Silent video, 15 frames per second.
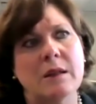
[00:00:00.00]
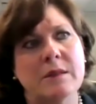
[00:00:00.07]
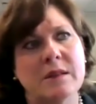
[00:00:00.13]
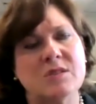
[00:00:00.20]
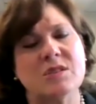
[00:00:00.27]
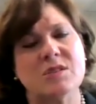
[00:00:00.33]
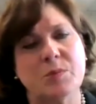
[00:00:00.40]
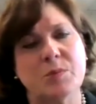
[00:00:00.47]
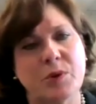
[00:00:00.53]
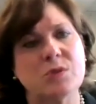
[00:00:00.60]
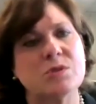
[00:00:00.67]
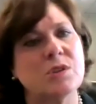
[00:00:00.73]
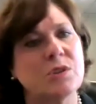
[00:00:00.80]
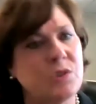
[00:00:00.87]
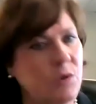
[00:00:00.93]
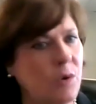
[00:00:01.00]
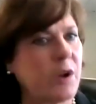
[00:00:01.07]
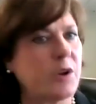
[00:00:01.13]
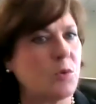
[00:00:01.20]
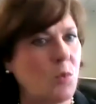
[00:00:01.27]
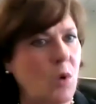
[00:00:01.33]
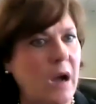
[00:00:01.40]
this is a person you
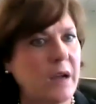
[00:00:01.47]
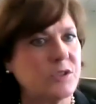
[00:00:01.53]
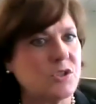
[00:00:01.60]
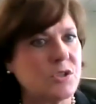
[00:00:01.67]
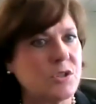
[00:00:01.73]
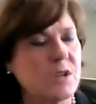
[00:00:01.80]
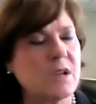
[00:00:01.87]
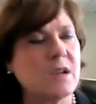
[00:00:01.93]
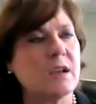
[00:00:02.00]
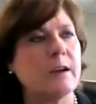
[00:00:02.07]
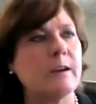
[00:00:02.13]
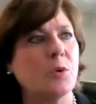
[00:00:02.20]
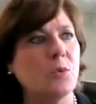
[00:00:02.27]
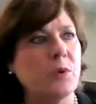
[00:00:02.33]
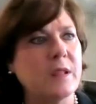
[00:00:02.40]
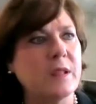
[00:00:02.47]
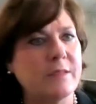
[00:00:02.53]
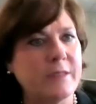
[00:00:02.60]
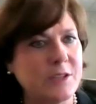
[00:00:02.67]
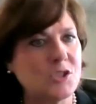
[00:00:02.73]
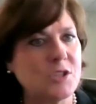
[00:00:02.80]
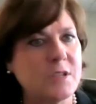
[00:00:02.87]
ought to watch. We
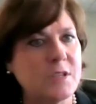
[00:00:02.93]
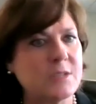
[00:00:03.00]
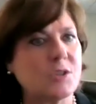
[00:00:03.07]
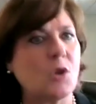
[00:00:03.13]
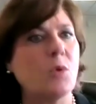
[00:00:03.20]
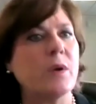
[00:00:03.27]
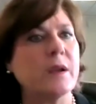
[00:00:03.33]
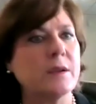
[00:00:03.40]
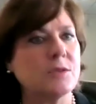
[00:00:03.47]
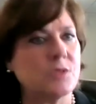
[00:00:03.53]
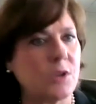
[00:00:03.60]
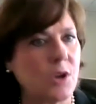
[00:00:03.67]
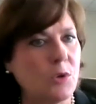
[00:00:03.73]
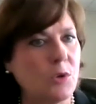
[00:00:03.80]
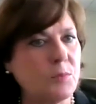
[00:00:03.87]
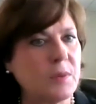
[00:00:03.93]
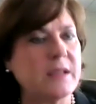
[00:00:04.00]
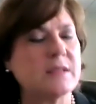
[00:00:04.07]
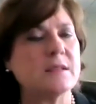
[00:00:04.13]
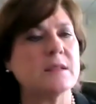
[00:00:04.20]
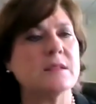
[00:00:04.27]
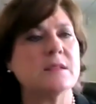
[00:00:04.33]
think she's going to go
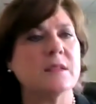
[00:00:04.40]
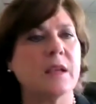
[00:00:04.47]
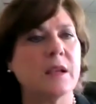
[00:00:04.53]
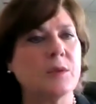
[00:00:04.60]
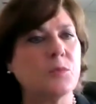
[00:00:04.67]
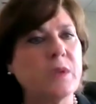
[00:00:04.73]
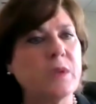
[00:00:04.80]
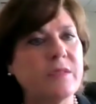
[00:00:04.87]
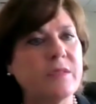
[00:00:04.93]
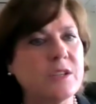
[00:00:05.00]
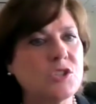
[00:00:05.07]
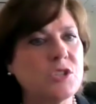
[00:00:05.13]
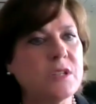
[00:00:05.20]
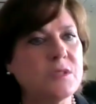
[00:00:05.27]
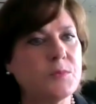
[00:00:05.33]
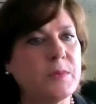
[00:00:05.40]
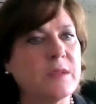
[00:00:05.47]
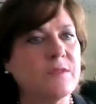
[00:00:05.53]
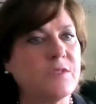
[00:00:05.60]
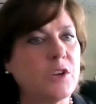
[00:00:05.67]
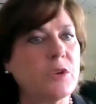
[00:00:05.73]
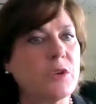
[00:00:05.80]
places and we think she's
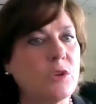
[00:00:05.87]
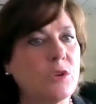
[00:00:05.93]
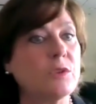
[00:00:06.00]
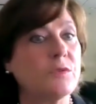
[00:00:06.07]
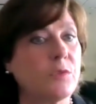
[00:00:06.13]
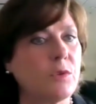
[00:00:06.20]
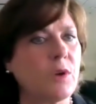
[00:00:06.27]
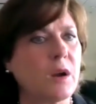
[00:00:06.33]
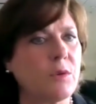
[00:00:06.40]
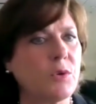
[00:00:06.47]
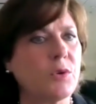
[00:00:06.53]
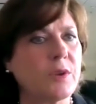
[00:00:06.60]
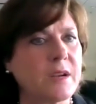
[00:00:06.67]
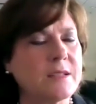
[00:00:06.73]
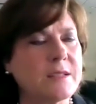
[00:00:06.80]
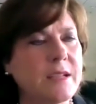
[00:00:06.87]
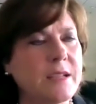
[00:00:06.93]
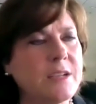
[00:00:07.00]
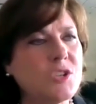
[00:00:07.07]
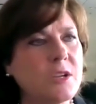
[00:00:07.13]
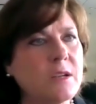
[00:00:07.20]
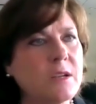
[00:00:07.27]
been very good for our
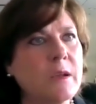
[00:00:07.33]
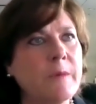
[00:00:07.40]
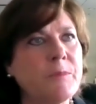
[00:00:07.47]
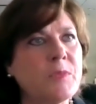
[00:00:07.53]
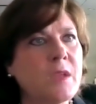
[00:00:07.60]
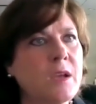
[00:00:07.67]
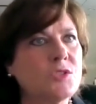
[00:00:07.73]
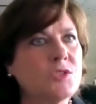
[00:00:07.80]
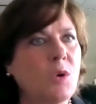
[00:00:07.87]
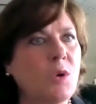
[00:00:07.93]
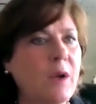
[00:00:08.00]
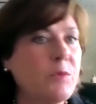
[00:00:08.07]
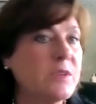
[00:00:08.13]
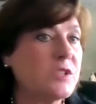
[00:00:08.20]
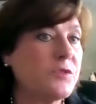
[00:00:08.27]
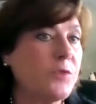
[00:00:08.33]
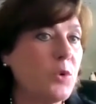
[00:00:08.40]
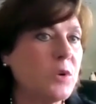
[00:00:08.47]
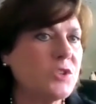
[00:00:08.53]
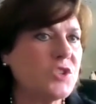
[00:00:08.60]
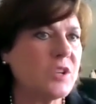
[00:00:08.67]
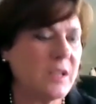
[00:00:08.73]
organization. So I was
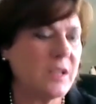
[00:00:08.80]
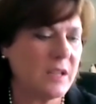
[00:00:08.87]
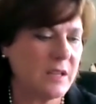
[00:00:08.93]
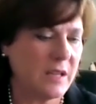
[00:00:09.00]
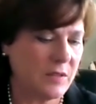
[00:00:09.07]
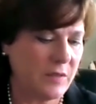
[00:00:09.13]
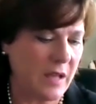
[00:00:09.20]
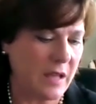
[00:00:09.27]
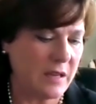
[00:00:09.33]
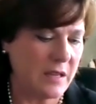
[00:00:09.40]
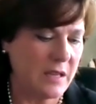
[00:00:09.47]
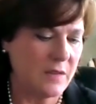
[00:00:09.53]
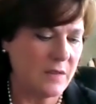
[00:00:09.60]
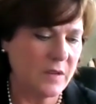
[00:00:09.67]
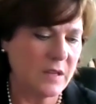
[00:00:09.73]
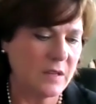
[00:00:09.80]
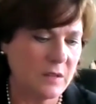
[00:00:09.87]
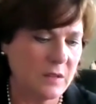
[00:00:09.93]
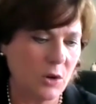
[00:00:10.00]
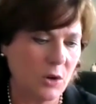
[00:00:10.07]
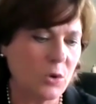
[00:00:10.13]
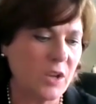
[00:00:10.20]
fortunate in that
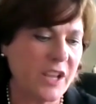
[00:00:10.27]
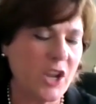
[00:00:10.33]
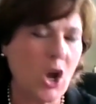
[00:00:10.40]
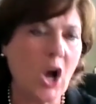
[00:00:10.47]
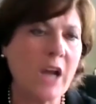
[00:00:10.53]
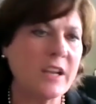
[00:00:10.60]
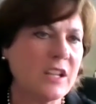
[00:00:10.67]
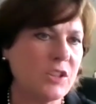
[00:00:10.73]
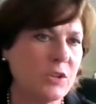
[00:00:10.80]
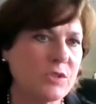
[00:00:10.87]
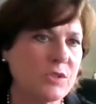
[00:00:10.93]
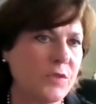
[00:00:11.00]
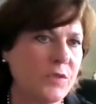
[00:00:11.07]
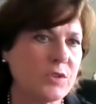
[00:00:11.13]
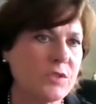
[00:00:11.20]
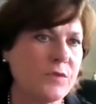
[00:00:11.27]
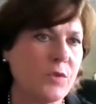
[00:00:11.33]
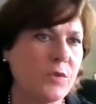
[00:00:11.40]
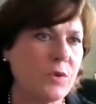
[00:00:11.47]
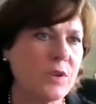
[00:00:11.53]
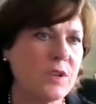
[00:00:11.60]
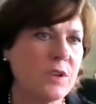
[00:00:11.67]
even early on in those first
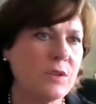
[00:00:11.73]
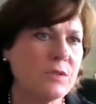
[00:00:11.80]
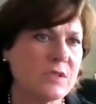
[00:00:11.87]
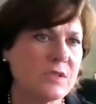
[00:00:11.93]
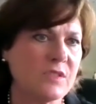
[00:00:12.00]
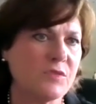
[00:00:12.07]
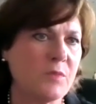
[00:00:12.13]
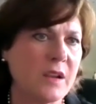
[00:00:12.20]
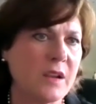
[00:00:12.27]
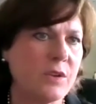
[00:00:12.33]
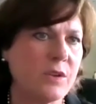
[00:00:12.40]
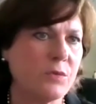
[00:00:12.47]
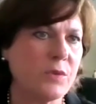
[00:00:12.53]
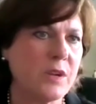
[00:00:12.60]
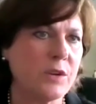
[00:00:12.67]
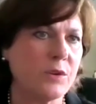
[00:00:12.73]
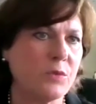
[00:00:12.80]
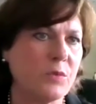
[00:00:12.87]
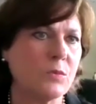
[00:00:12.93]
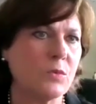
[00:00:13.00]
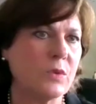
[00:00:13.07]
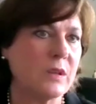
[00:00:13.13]
4 years of my career
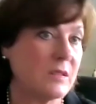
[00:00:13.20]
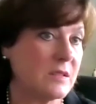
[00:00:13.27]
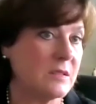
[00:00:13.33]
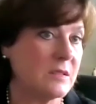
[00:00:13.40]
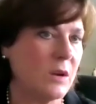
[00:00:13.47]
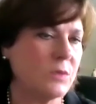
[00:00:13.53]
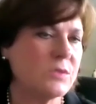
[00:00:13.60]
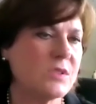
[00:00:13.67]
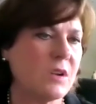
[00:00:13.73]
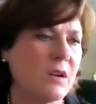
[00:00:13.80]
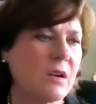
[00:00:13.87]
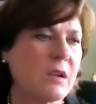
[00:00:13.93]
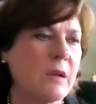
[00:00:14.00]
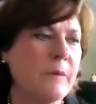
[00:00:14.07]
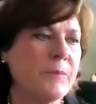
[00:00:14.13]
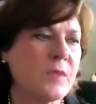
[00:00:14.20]
with Ozark,